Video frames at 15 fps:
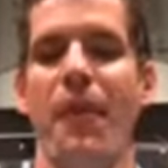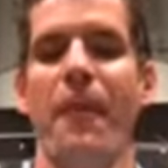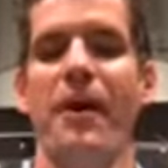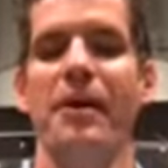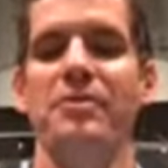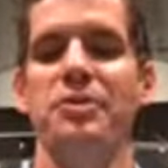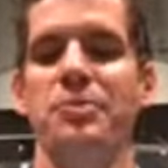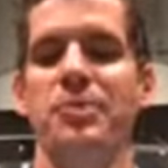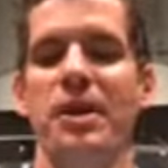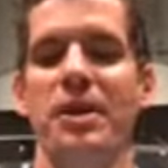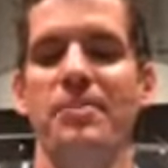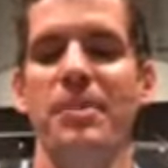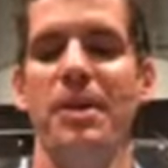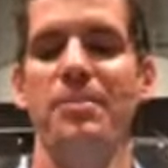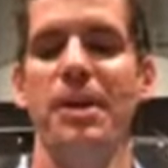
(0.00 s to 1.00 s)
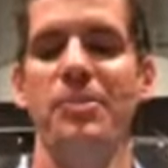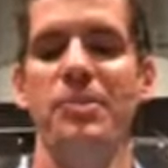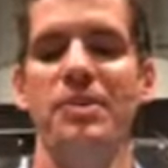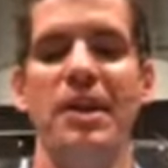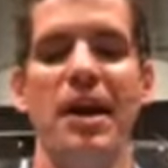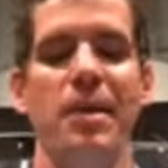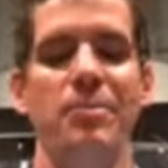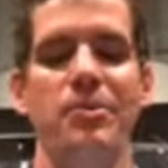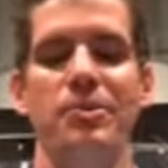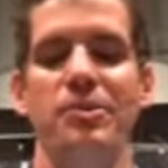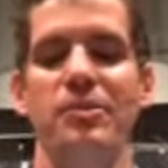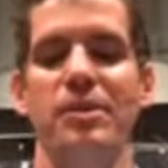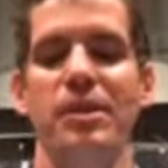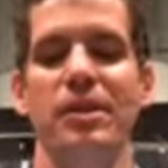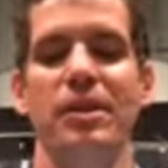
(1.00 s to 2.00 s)
I've spread my bed with
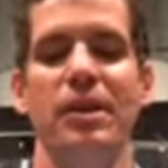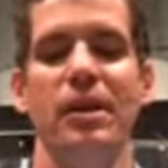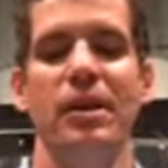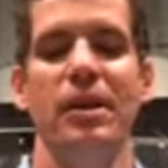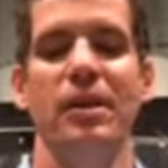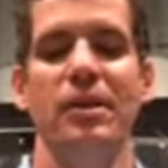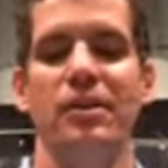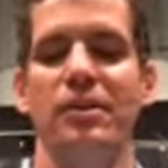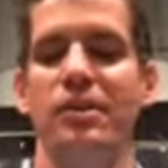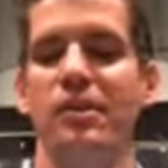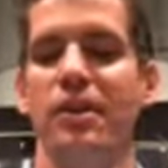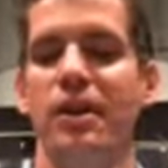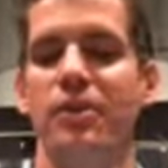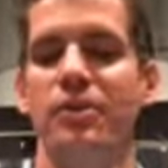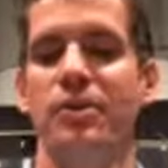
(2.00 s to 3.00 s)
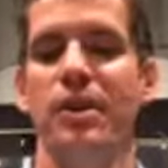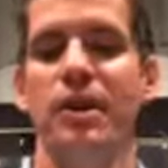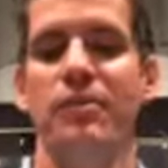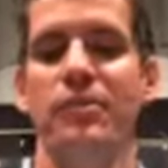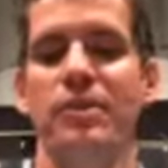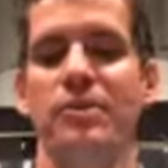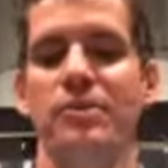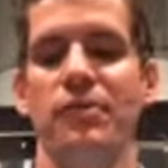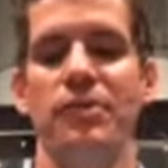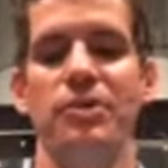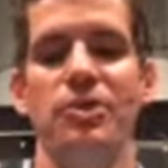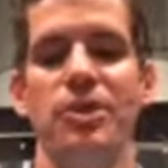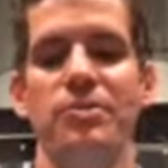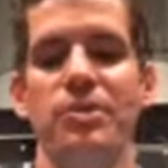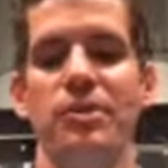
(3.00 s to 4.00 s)
tapestry and colored coverings of
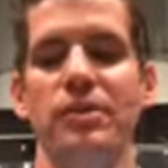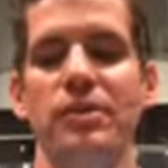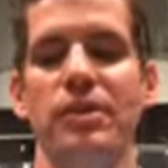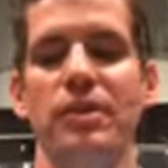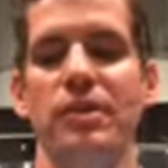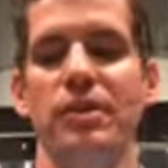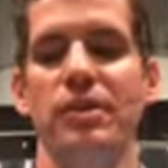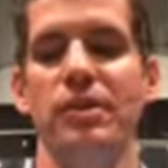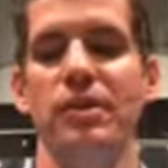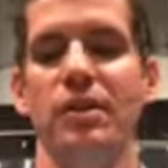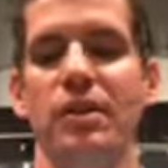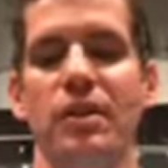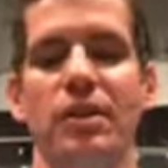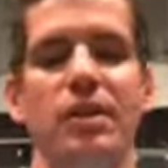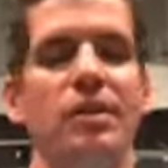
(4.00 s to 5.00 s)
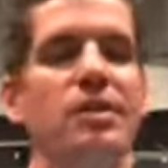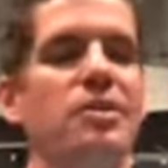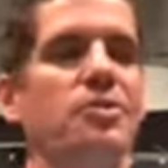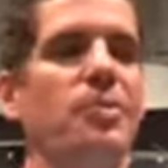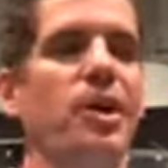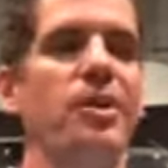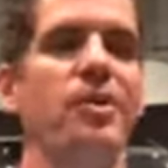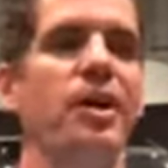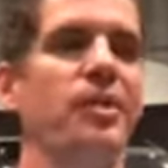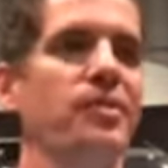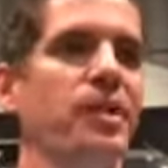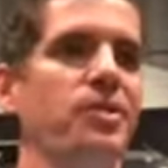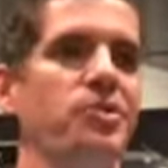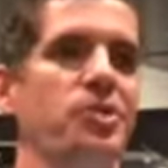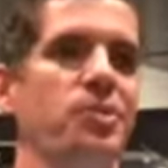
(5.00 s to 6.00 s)
Egyptian linen. Doesn't matter how
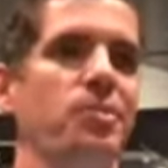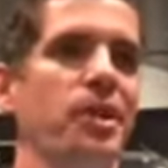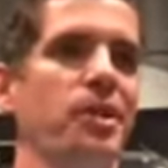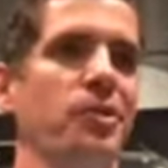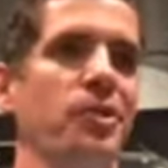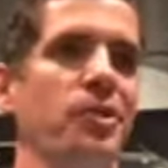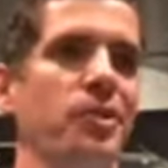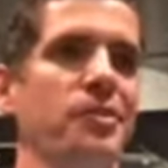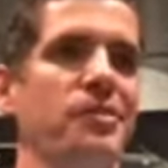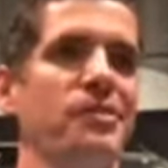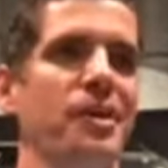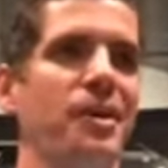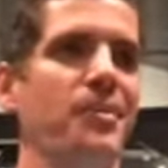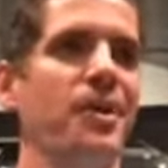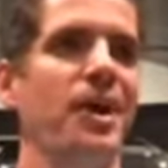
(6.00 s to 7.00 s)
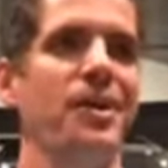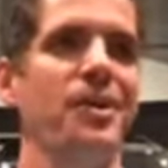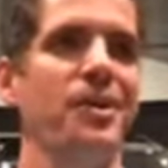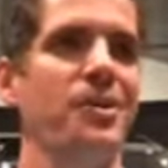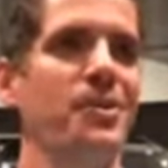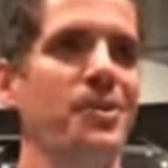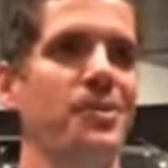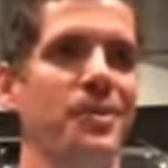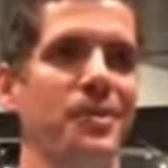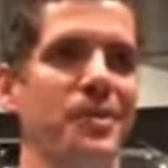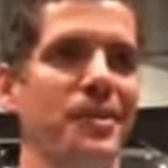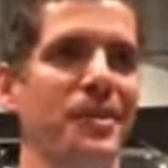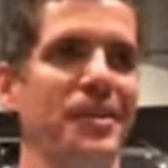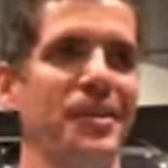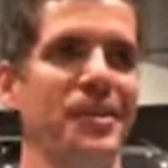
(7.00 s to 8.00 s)
nice your bed looks. I'm not going with
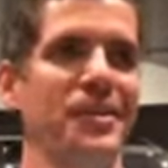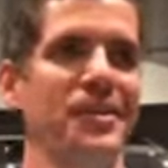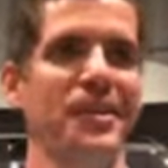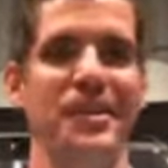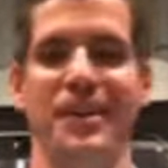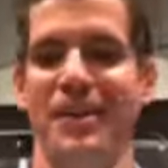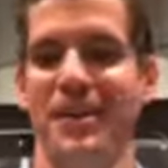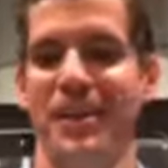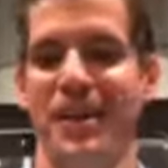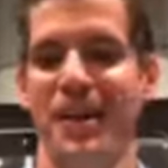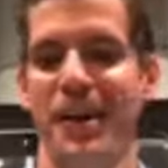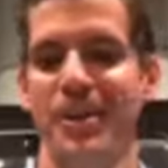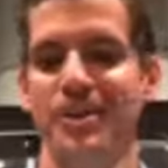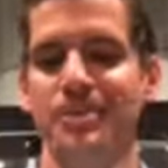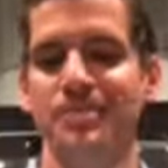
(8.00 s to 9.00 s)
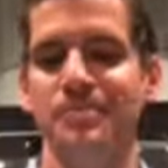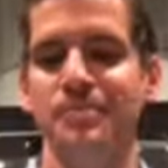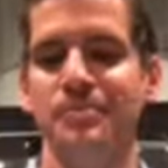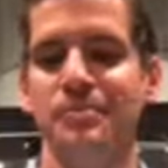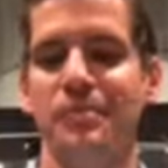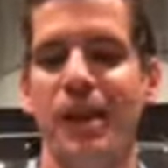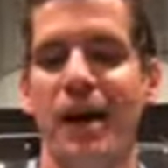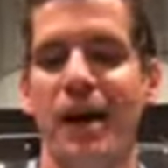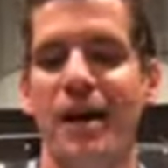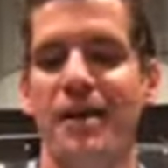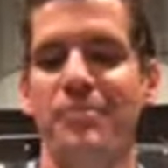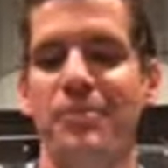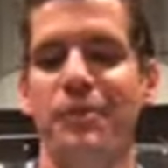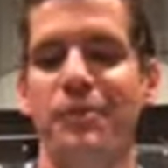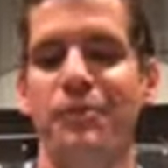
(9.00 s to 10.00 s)
you, okay? I
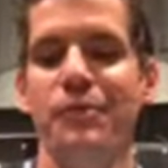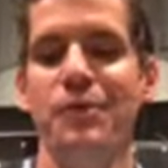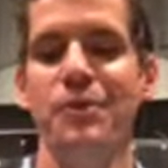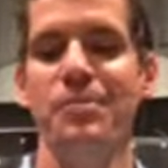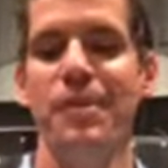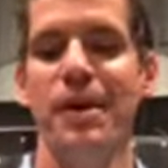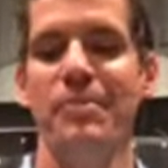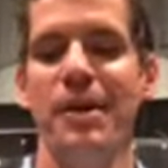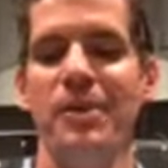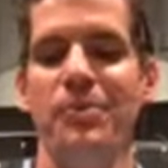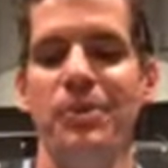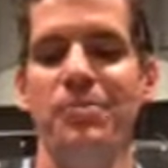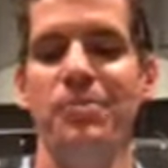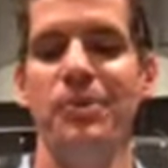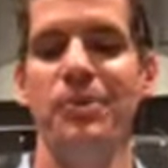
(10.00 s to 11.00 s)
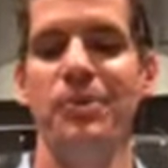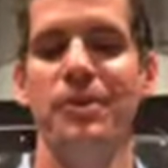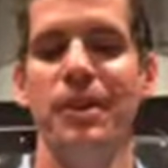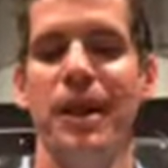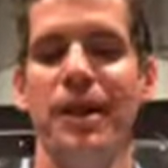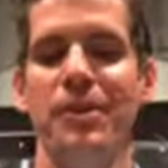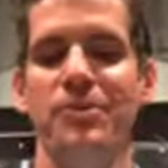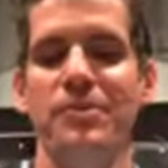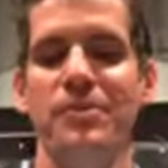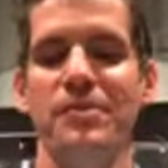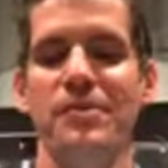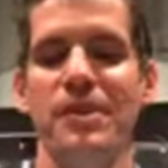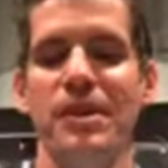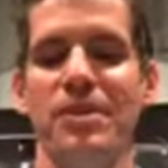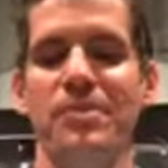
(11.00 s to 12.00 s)
have perfumed my bed with myrrh and aloes and
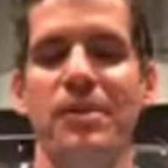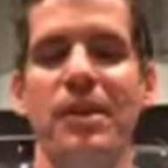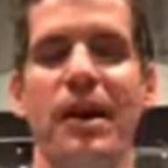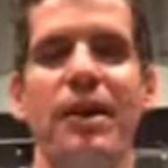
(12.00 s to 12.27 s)
cinnamon.